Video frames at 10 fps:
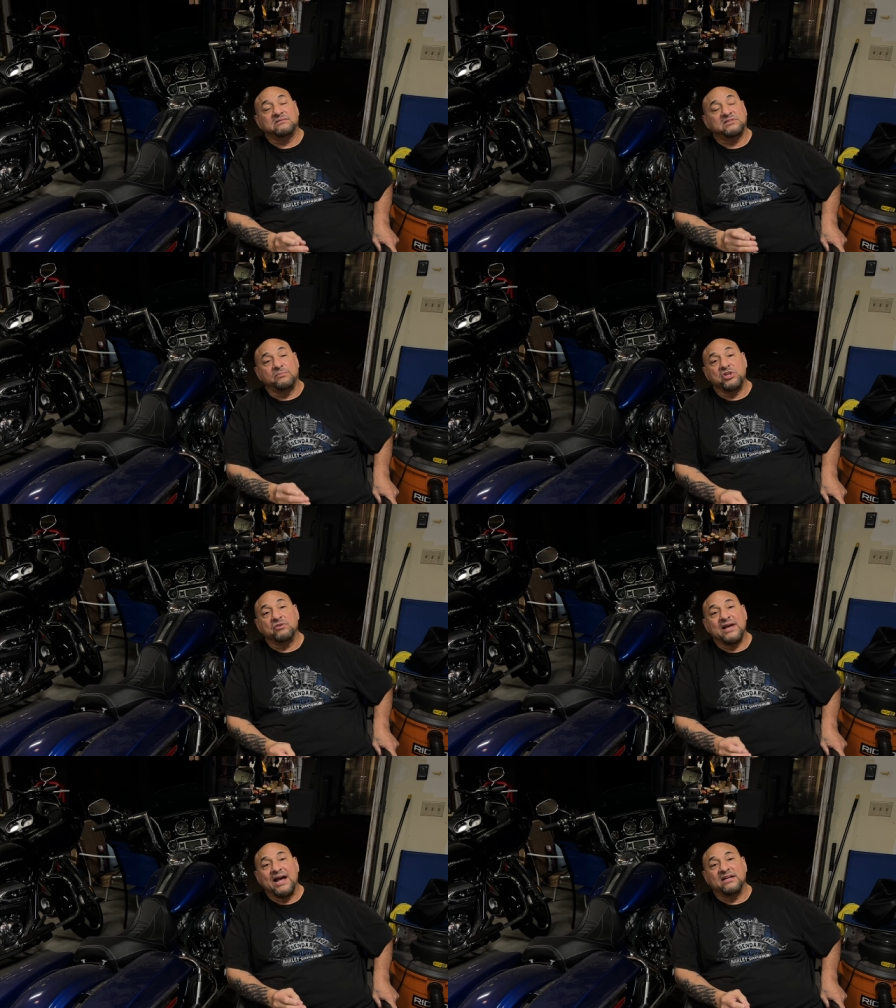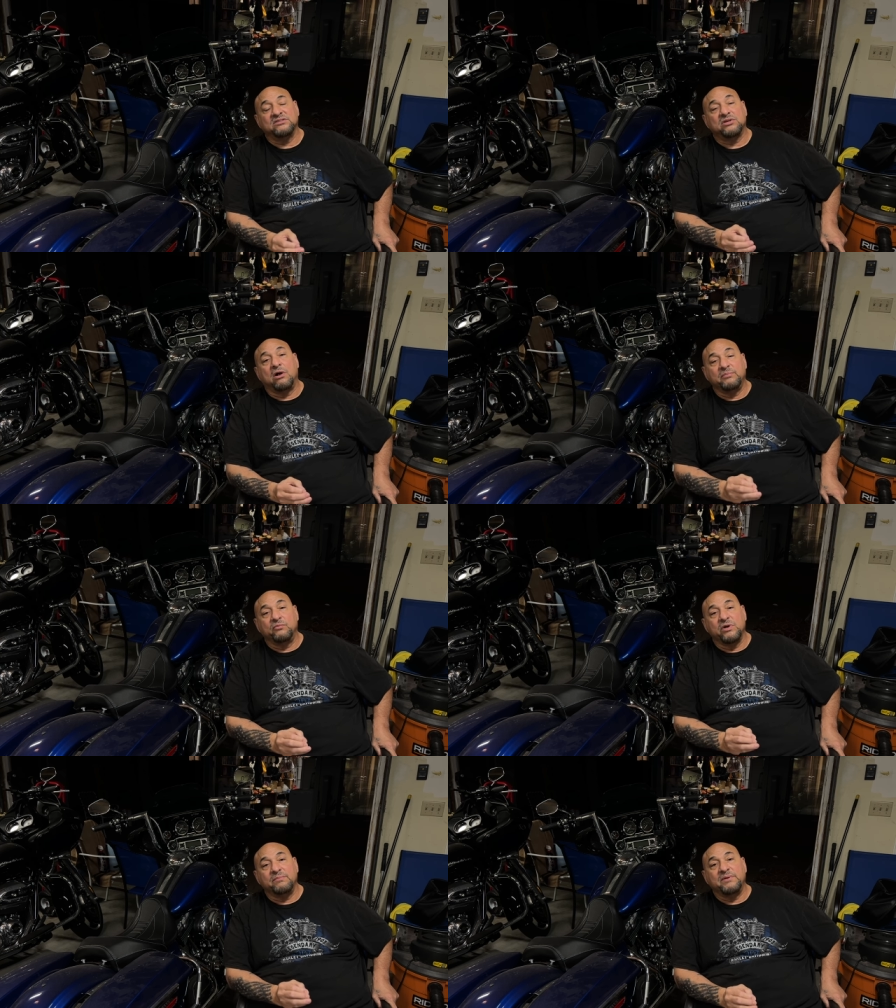Some of you guys are
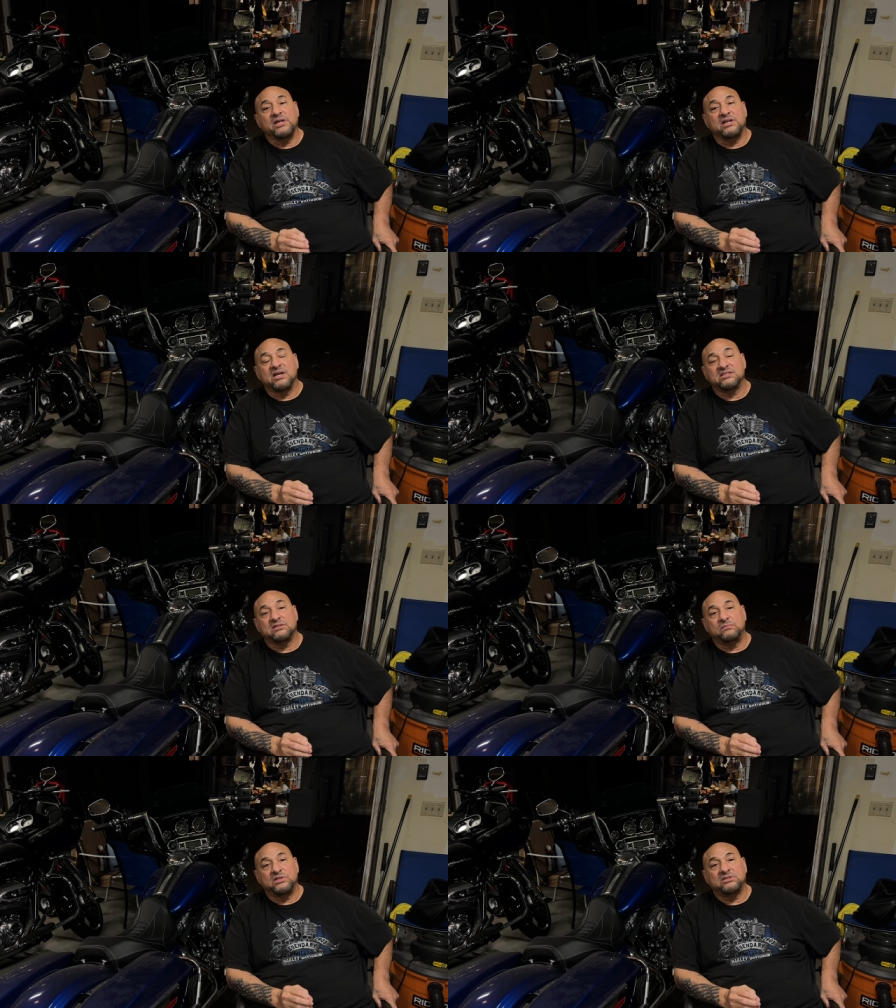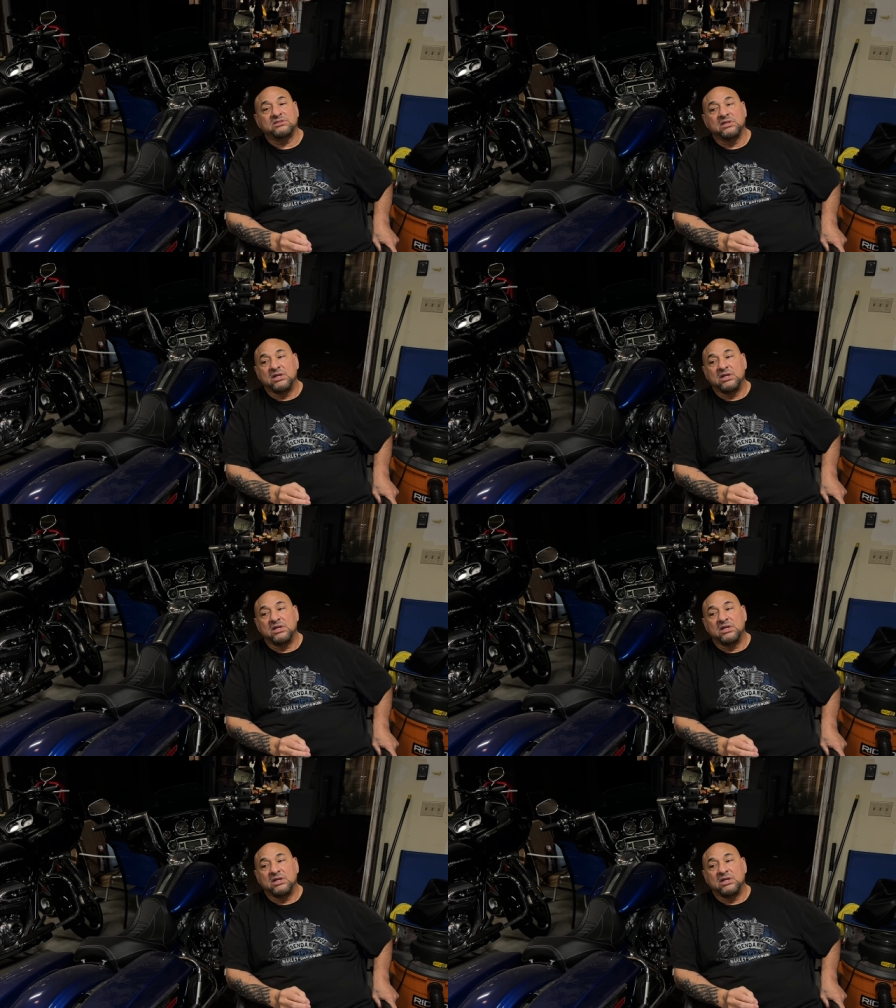repeat customers,